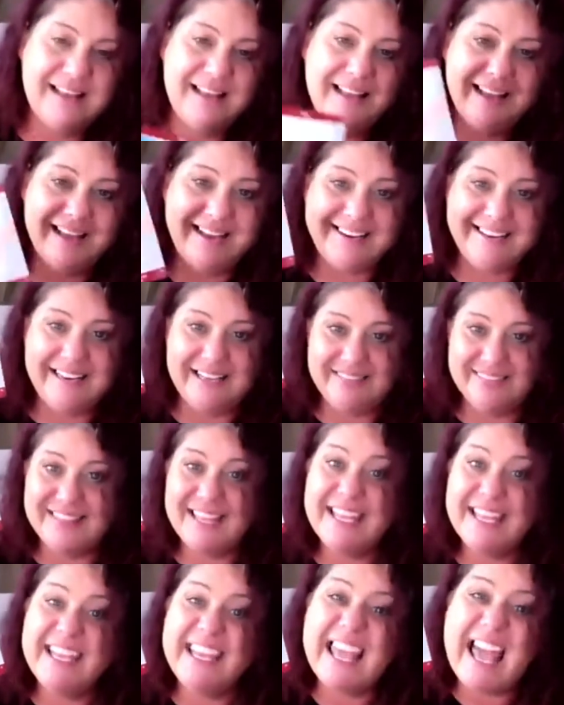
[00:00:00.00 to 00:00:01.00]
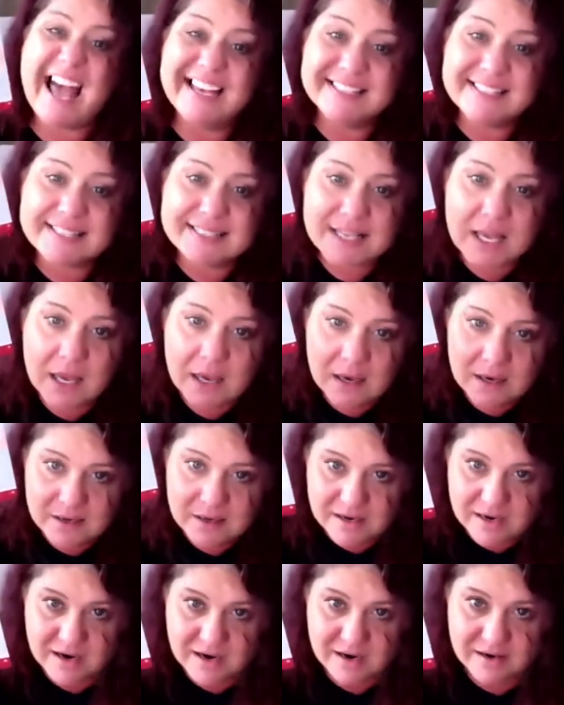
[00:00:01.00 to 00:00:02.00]
like the yes
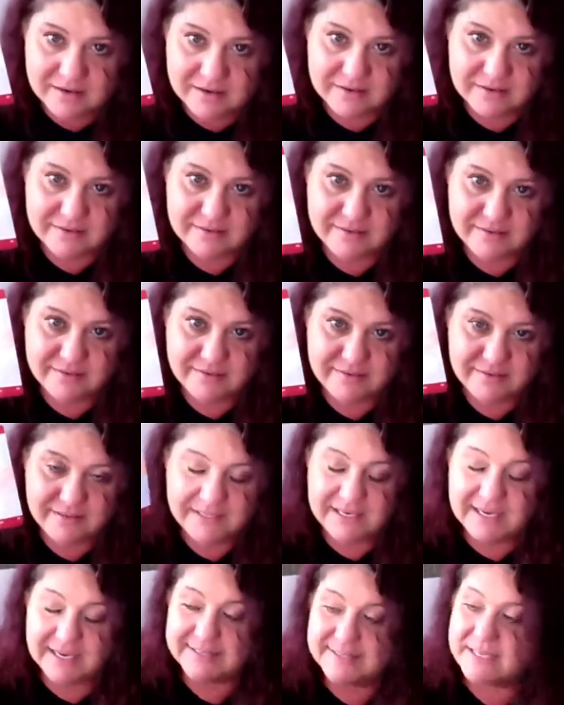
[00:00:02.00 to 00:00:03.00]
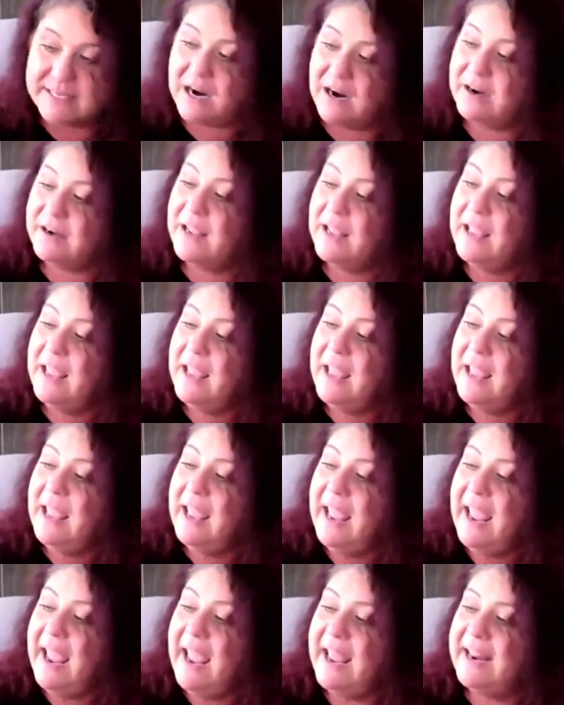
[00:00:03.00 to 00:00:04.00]
card, the yes card.
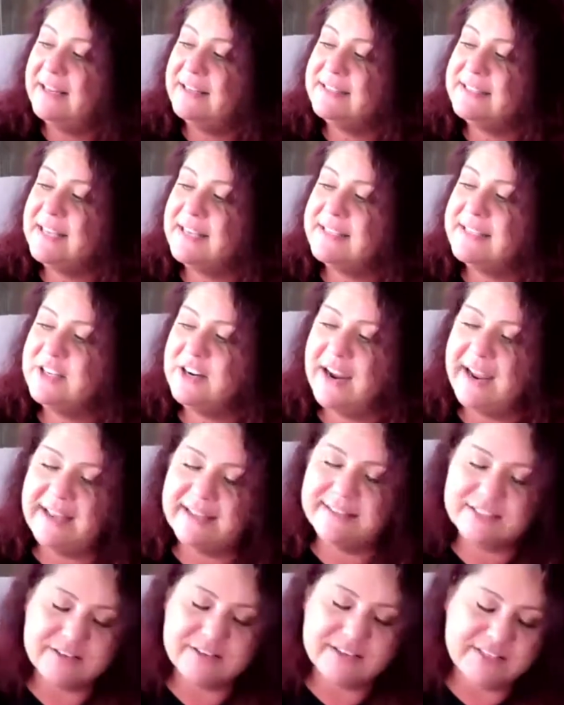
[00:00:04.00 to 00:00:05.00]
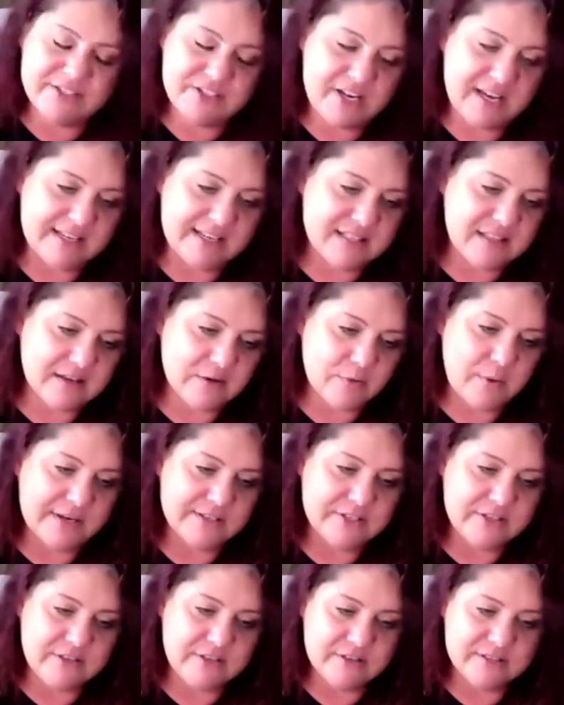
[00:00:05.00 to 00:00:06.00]
And it says your answer is yes to the
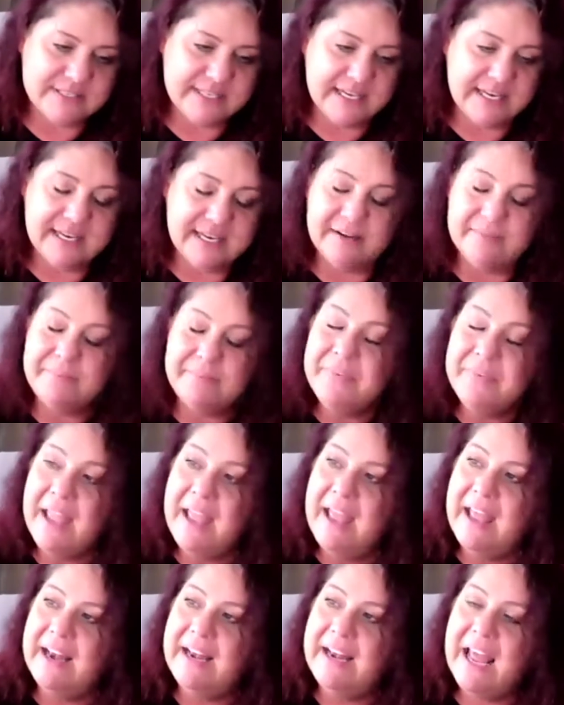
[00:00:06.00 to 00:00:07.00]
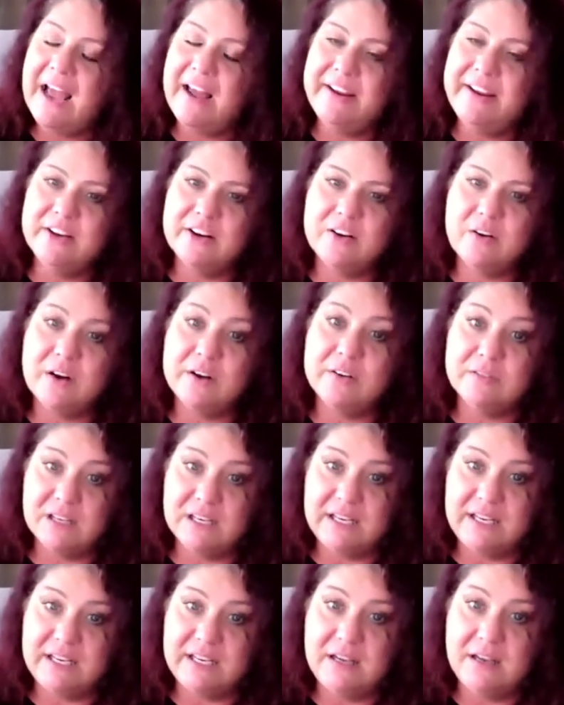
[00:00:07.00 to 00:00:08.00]
question you're seeking. Now you're going,
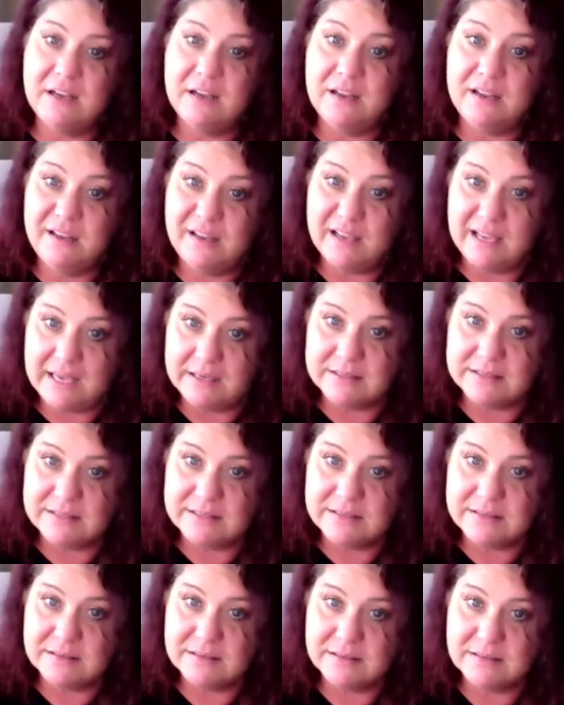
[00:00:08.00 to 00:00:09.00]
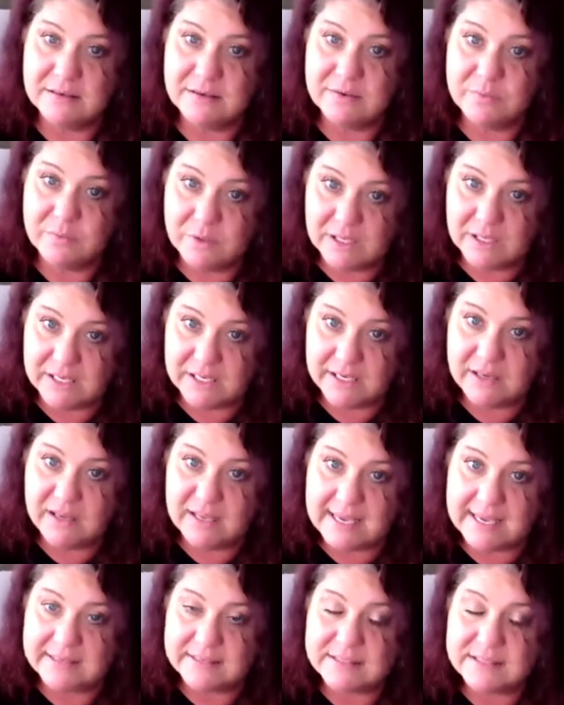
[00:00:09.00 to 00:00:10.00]
really? Yes? Really?
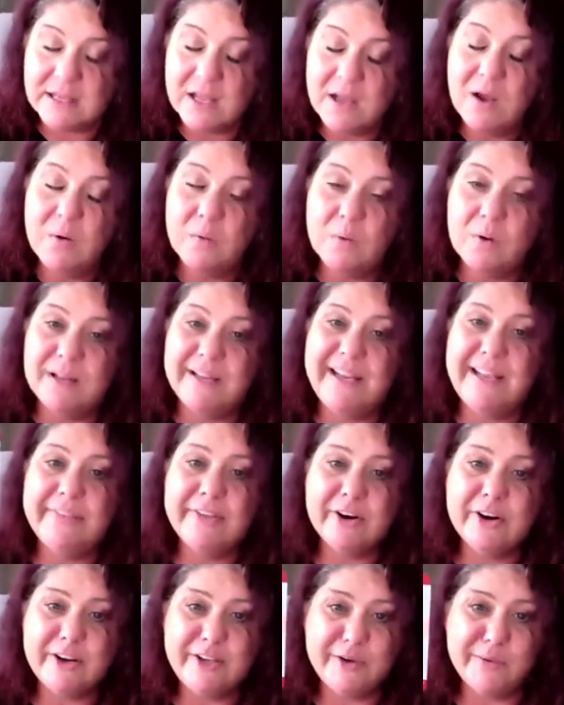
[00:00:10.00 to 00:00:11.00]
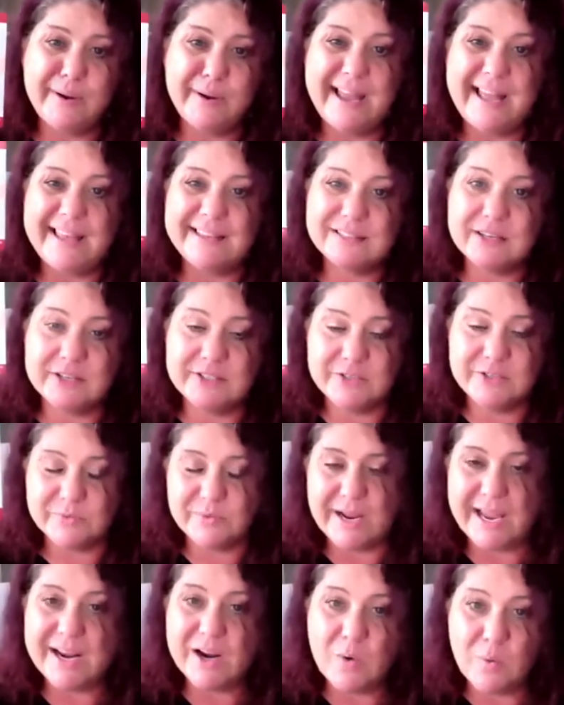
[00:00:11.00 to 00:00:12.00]
Yes? Well, either you asked a
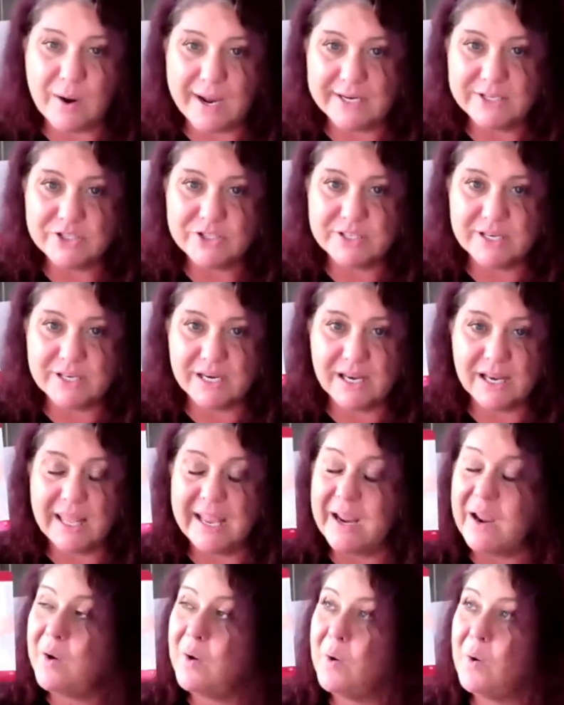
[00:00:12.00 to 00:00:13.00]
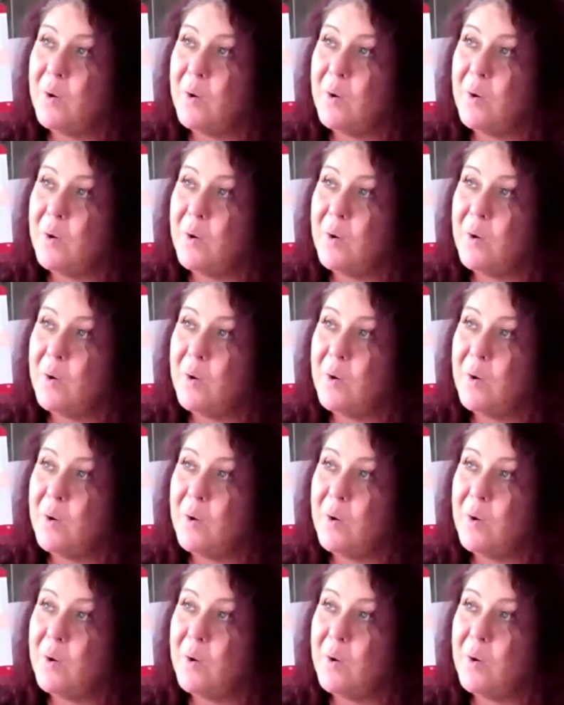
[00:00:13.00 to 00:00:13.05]
direct question, like